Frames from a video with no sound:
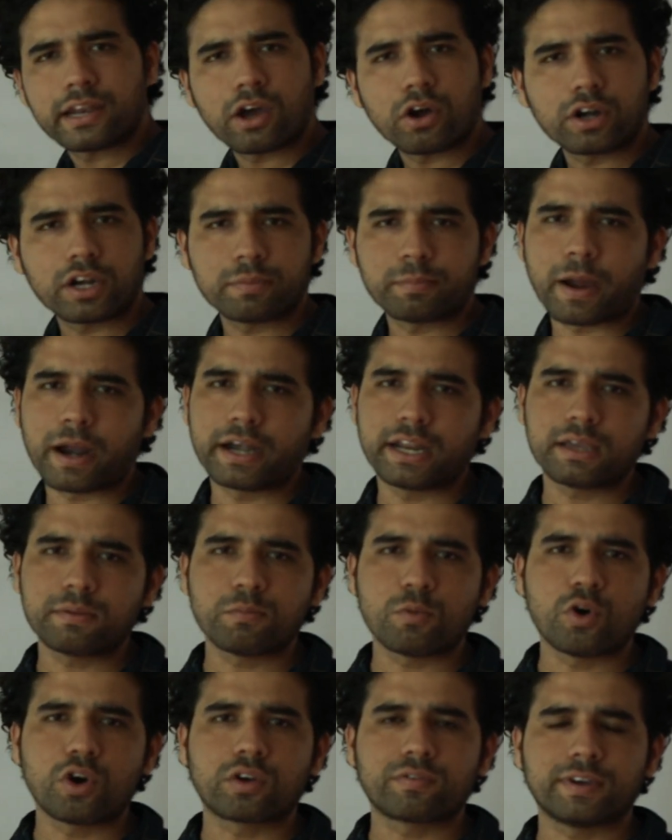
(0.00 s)
now
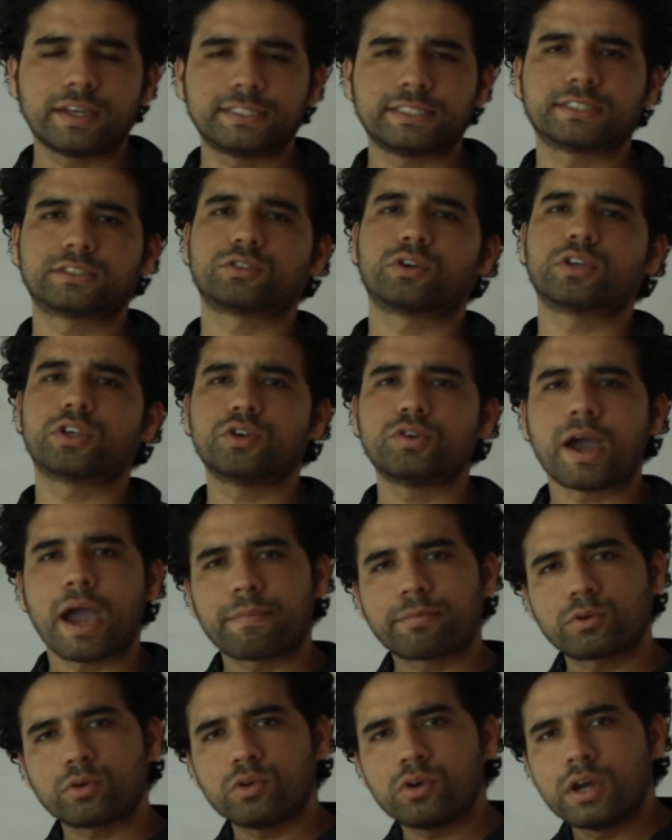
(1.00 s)
demanding more wages, so you
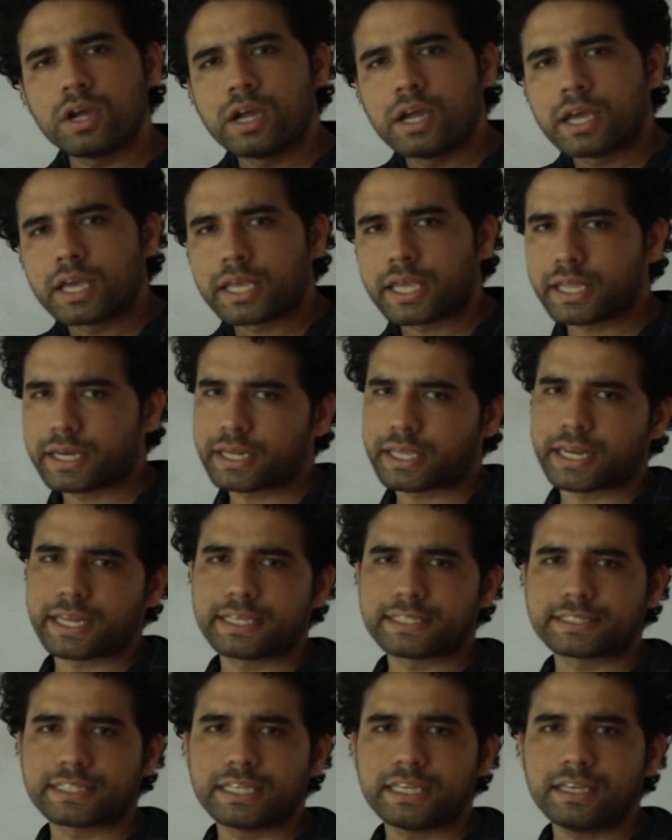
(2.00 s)
have to
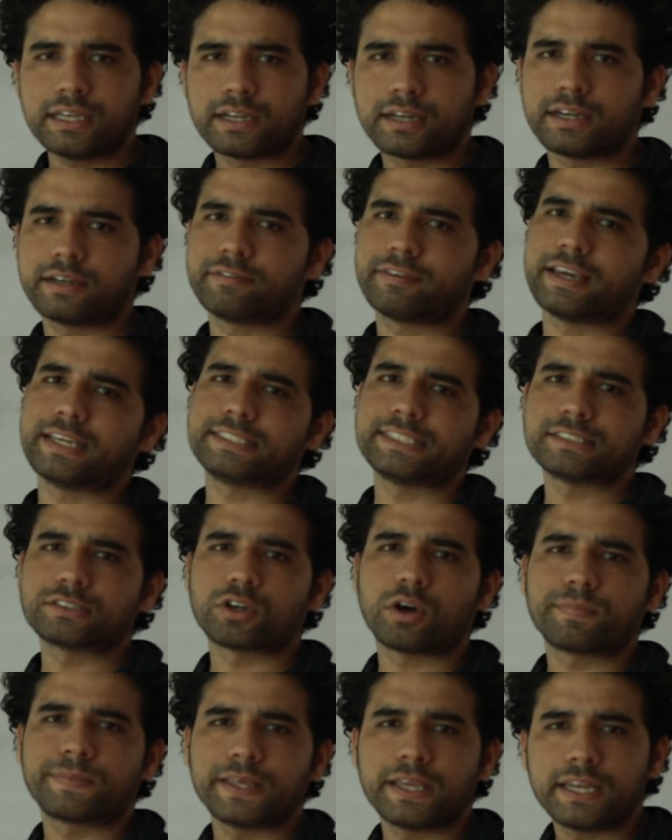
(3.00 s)
increase the wages
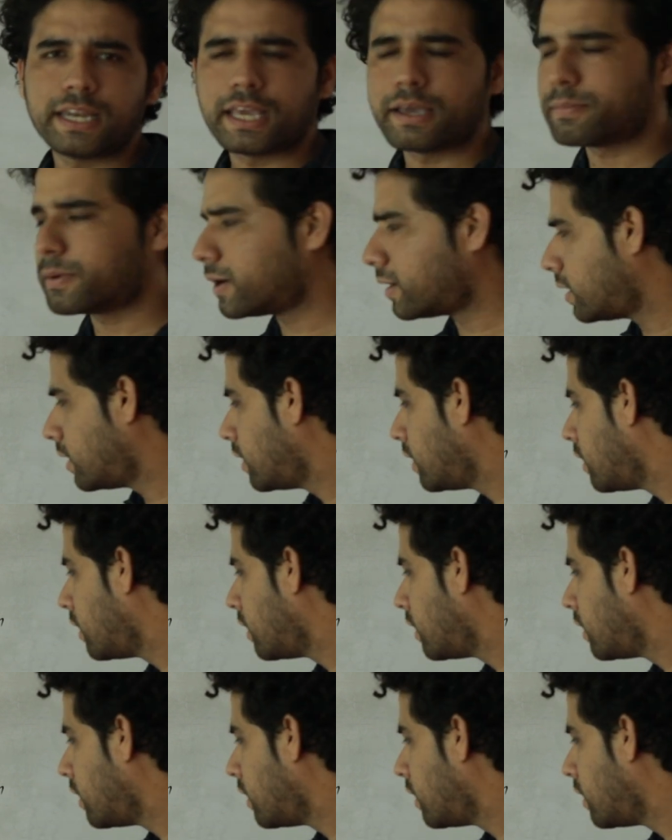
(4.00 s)
of the labor.